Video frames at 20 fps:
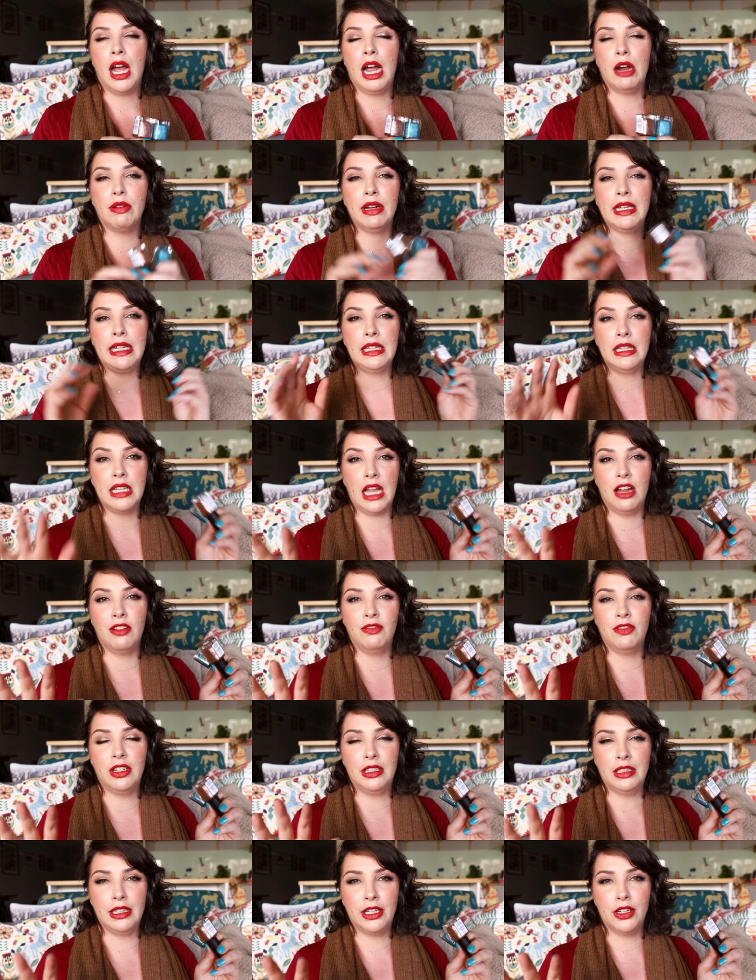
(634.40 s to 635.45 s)
I really
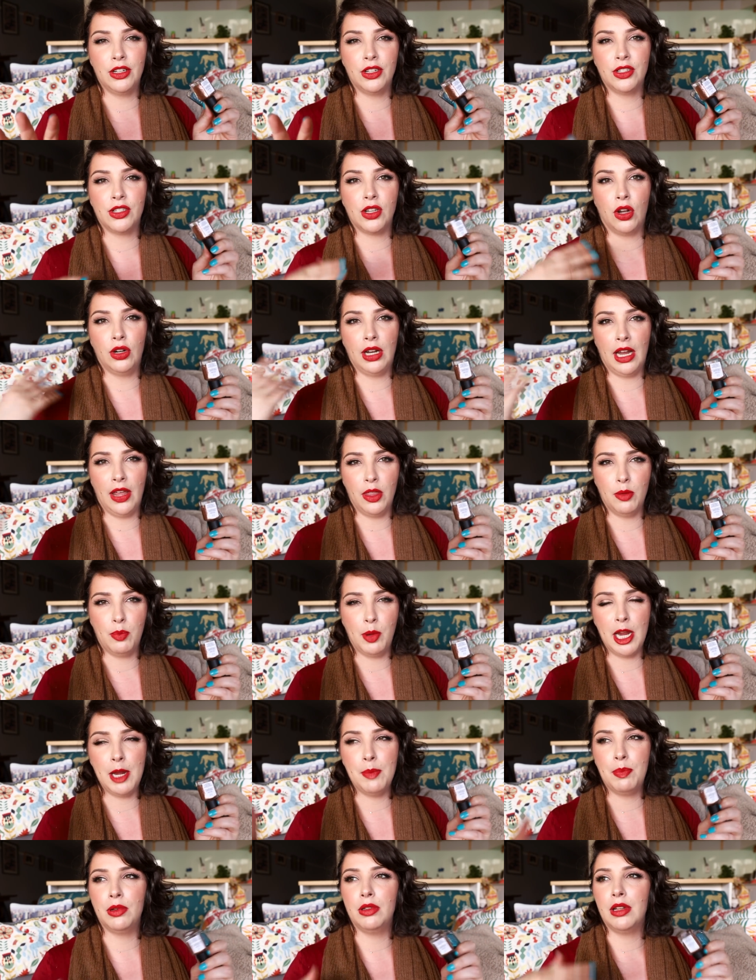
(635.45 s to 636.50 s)
love glitters on other
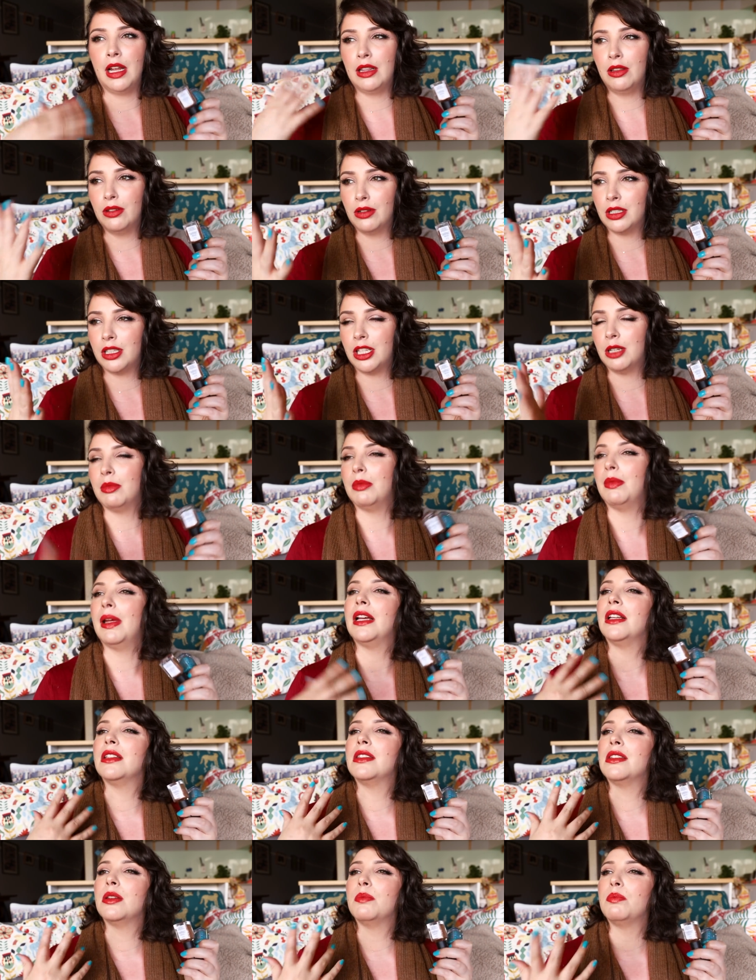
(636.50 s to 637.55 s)
people. I look at them like
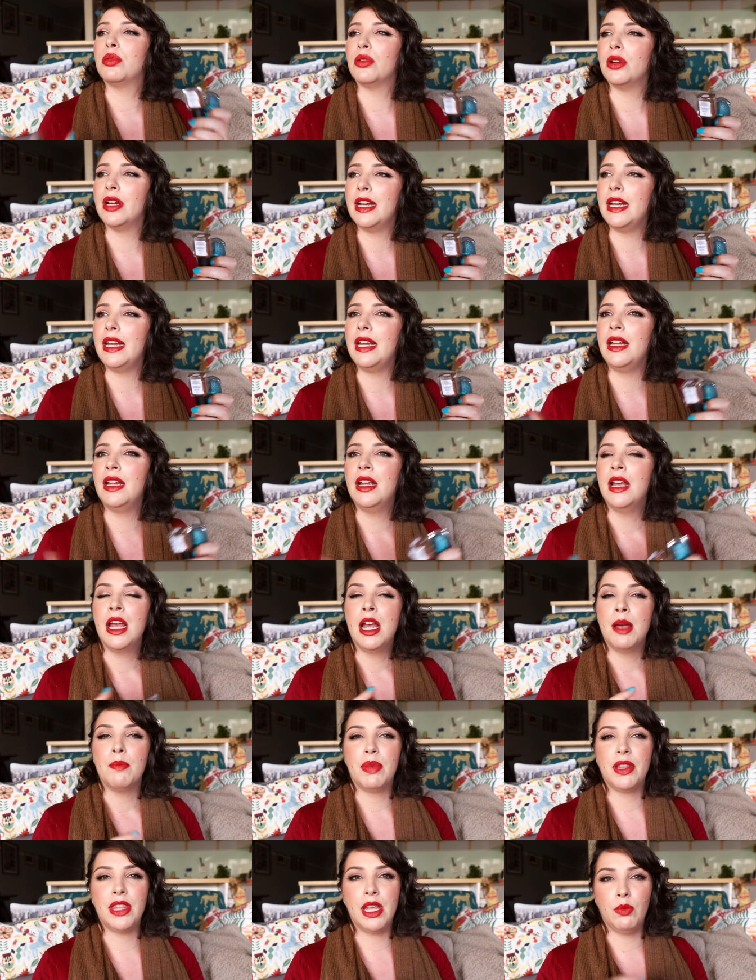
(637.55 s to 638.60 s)
it's so pretty,
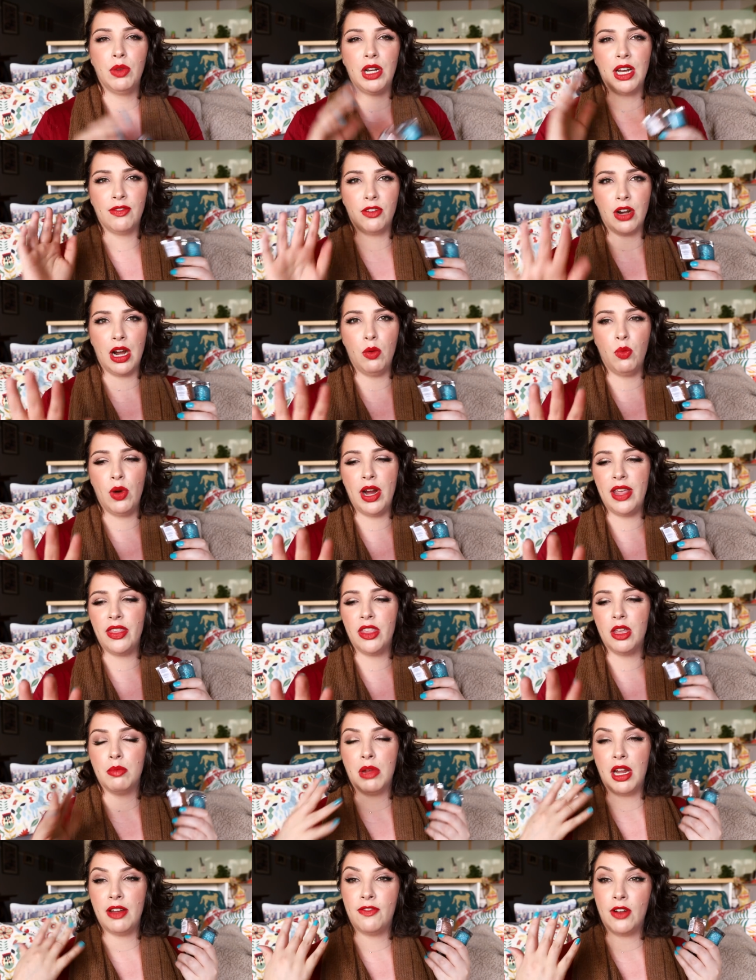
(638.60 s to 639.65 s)
but then whenever I wear
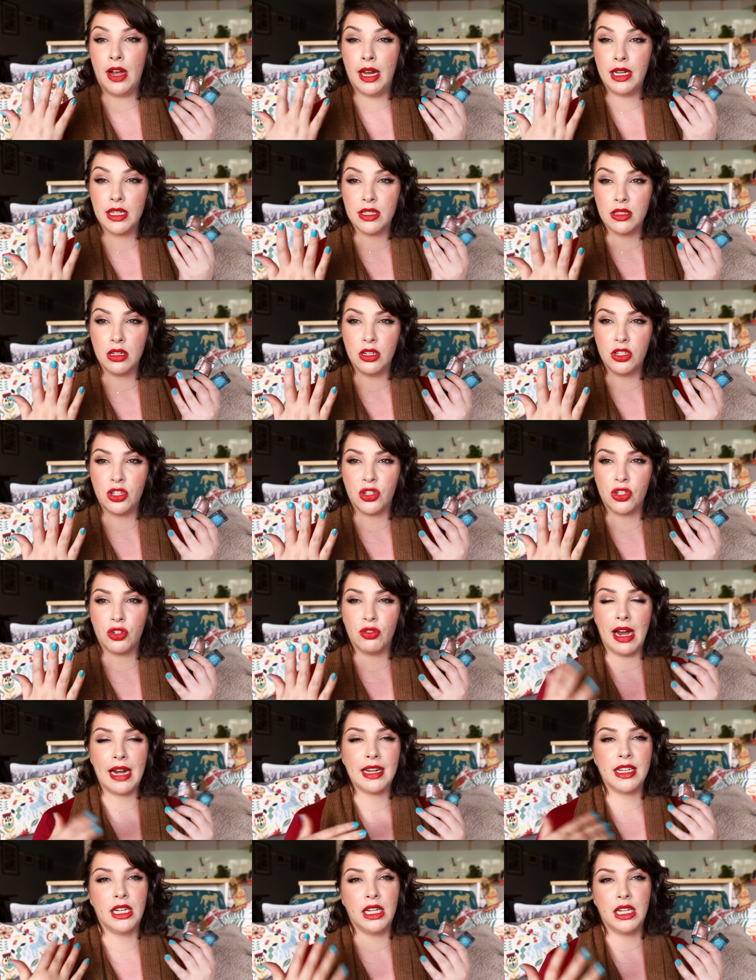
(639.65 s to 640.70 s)
them, I find it sort of
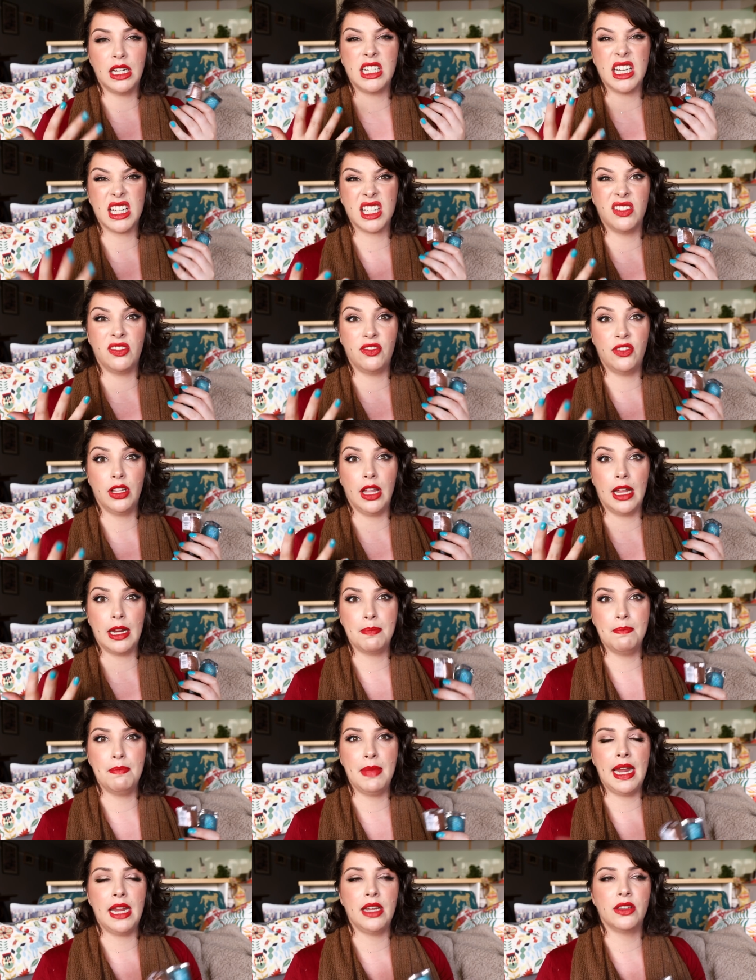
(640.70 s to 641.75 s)
distracting and it doesn't feel like
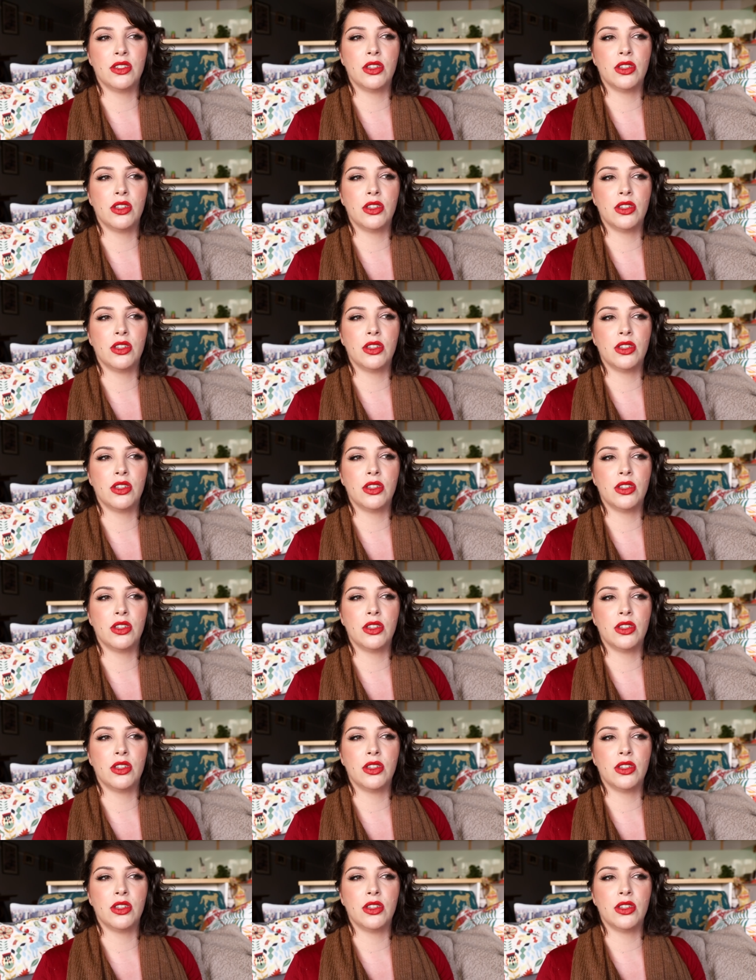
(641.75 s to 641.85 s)
me.